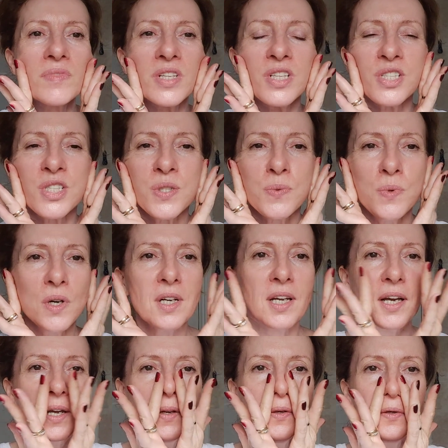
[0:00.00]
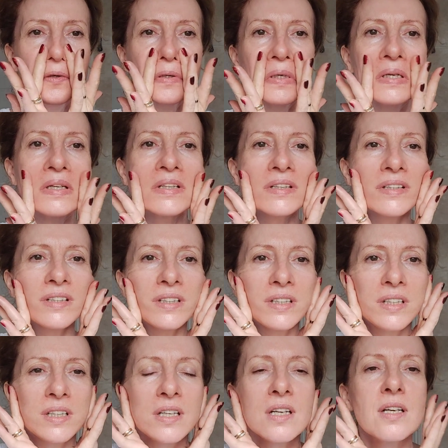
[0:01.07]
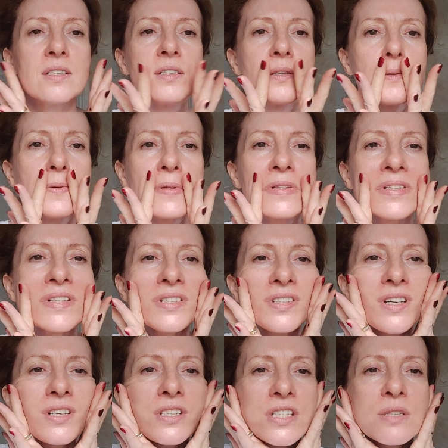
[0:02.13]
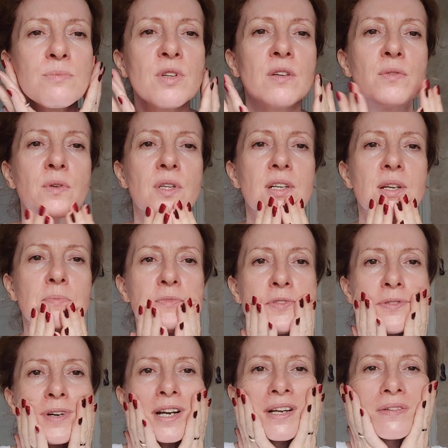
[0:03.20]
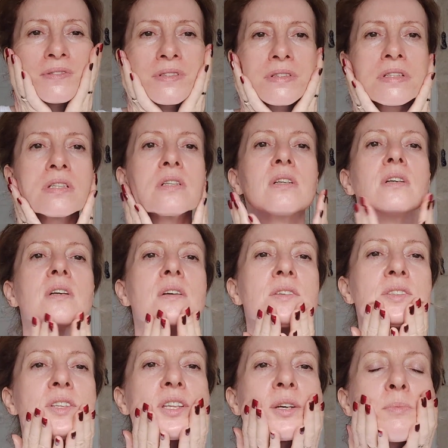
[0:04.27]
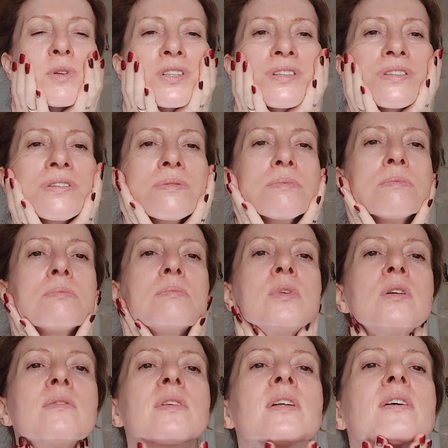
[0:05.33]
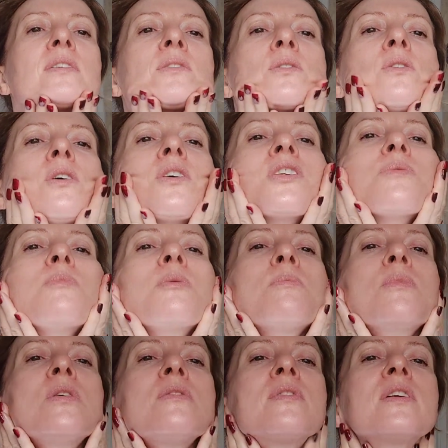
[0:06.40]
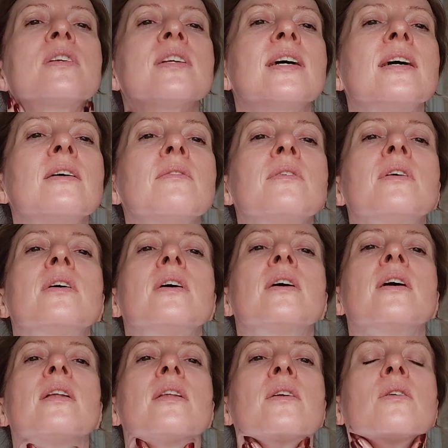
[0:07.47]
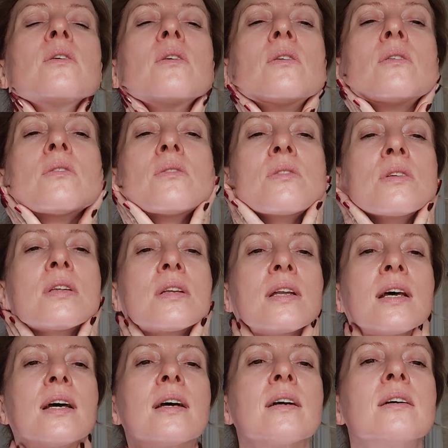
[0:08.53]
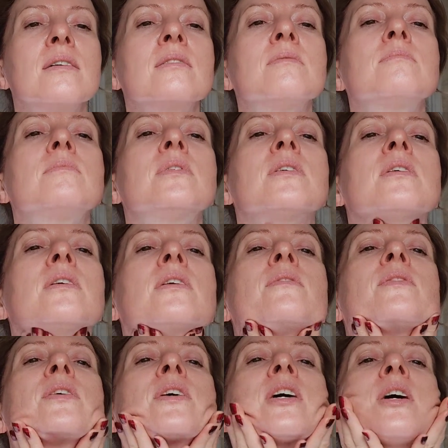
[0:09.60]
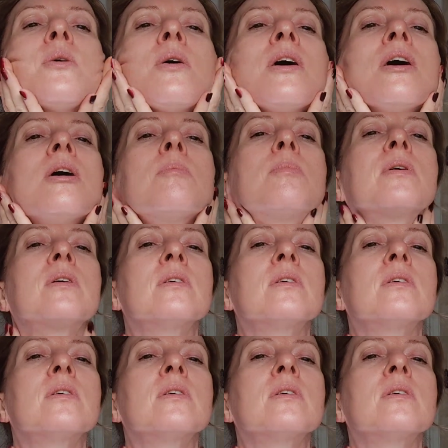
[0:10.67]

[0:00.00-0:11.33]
swallow, as it just starts to move all the lymph around. So then we're just moving that across, and we're moving down, then onto the neck. And if you can go up